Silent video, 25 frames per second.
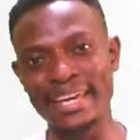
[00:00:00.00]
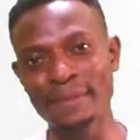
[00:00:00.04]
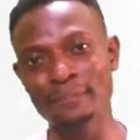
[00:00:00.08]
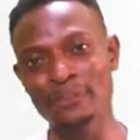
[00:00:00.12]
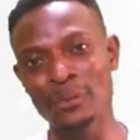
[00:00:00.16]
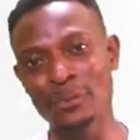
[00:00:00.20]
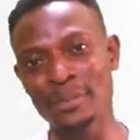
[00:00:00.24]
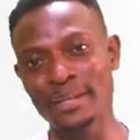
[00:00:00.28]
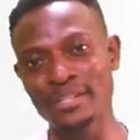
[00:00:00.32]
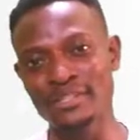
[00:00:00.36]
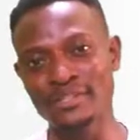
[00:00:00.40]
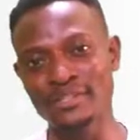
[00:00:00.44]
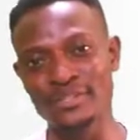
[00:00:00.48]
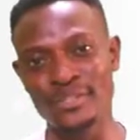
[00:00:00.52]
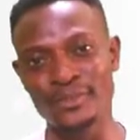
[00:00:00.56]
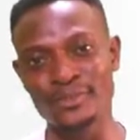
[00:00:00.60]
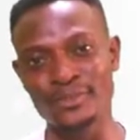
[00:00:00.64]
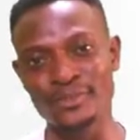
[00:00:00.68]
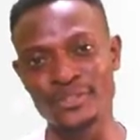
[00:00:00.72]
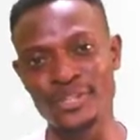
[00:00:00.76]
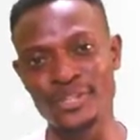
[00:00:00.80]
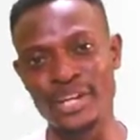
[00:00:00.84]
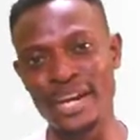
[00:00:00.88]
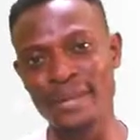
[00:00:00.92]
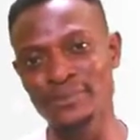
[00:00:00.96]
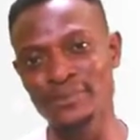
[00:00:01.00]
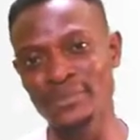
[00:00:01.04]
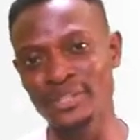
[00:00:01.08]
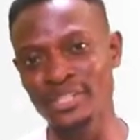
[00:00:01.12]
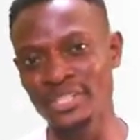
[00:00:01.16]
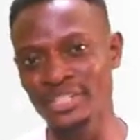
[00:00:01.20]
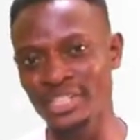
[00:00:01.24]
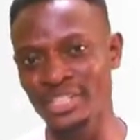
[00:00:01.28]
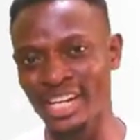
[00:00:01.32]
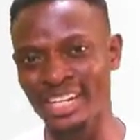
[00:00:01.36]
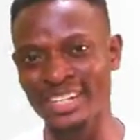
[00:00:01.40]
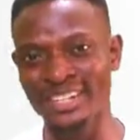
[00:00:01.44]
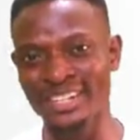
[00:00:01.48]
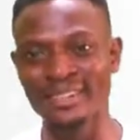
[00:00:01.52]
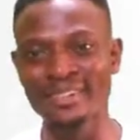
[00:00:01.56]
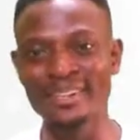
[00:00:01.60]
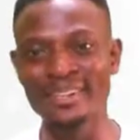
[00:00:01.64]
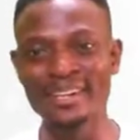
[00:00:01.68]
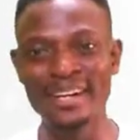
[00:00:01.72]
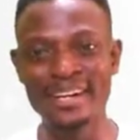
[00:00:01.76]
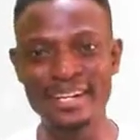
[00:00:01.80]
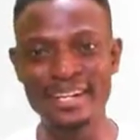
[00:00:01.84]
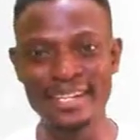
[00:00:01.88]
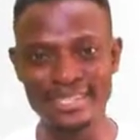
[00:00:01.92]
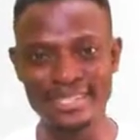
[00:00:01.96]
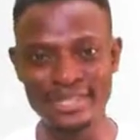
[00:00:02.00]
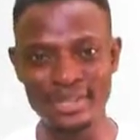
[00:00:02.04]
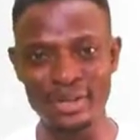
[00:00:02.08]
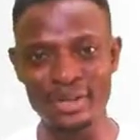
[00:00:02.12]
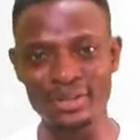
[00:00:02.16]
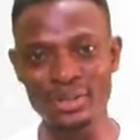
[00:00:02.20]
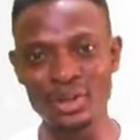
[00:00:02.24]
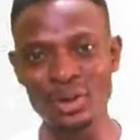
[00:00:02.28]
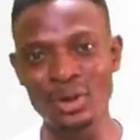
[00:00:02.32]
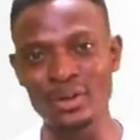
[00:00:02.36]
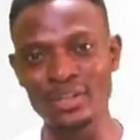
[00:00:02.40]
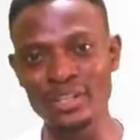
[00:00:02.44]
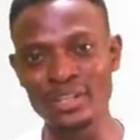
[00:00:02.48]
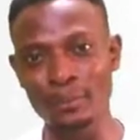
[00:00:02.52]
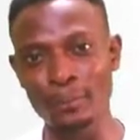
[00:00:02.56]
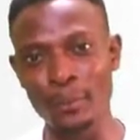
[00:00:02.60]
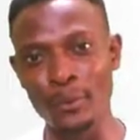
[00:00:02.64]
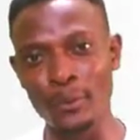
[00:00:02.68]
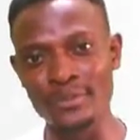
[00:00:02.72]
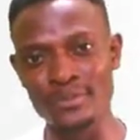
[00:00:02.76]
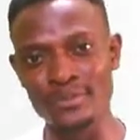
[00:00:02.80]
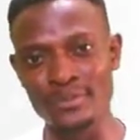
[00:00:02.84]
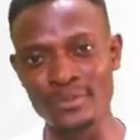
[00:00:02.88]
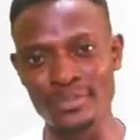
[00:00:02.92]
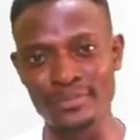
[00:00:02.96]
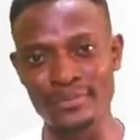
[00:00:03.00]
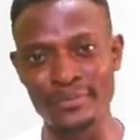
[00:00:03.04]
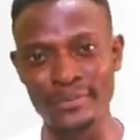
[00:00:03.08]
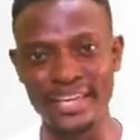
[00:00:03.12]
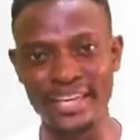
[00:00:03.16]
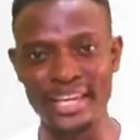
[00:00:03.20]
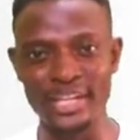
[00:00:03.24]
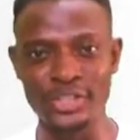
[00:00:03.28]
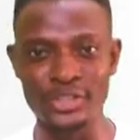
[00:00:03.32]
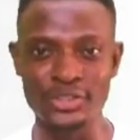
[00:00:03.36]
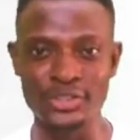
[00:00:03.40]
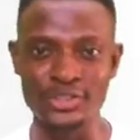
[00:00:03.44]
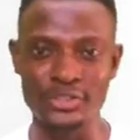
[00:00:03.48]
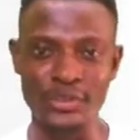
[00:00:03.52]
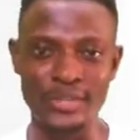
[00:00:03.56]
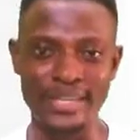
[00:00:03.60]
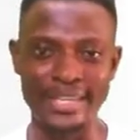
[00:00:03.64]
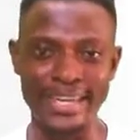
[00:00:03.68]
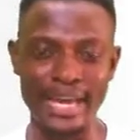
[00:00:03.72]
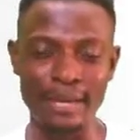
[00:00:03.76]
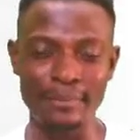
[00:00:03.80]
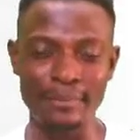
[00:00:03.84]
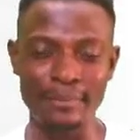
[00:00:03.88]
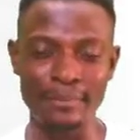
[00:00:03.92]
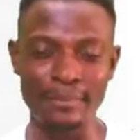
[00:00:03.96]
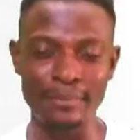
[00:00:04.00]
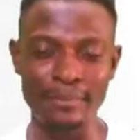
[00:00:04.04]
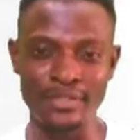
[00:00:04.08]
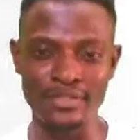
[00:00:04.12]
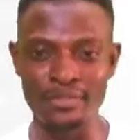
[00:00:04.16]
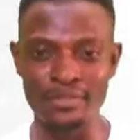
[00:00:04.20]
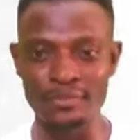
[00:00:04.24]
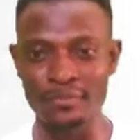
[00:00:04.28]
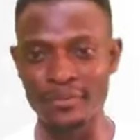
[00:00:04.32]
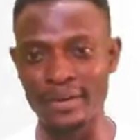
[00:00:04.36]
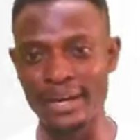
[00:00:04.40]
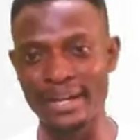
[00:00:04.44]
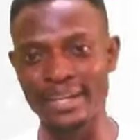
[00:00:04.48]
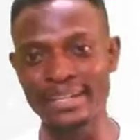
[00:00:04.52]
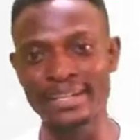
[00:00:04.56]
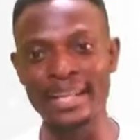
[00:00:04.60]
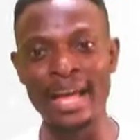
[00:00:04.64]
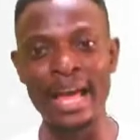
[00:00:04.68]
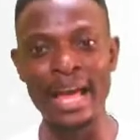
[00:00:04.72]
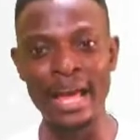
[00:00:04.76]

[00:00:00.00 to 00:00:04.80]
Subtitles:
a moment to subscribe to this channel, turn on the post notification so you can be notified